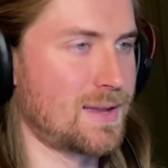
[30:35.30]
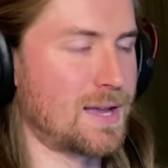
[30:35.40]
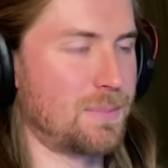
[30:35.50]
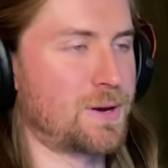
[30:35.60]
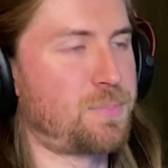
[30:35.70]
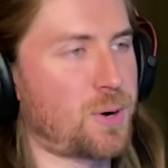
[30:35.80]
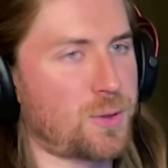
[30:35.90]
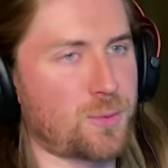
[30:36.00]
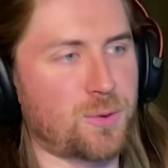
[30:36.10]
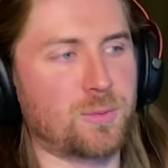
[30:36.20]
I'm in a part
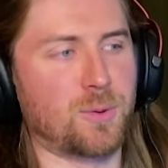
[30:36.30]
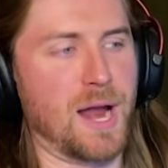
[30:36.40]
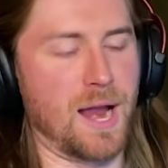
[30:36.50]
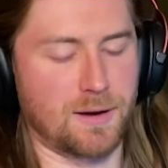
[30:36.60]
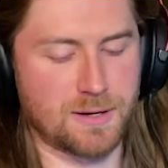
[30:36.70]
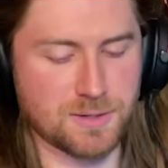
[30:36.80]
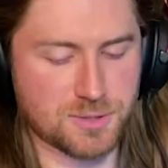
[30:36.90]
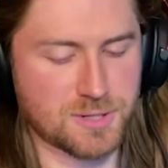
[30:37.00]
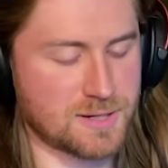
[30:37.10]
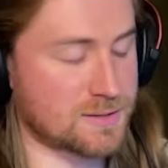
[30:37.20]
of the world where air
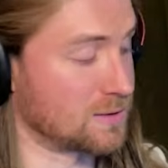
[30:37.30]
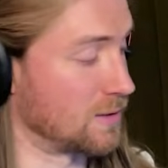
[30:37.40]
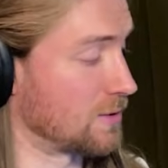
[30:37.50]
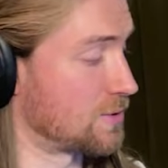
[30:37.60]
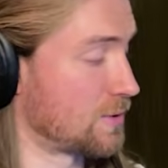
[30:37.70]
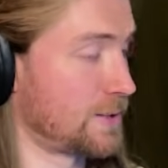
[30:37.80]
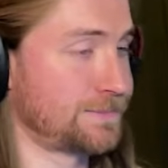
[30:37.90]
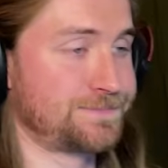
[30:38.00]
conditioning is a luxury.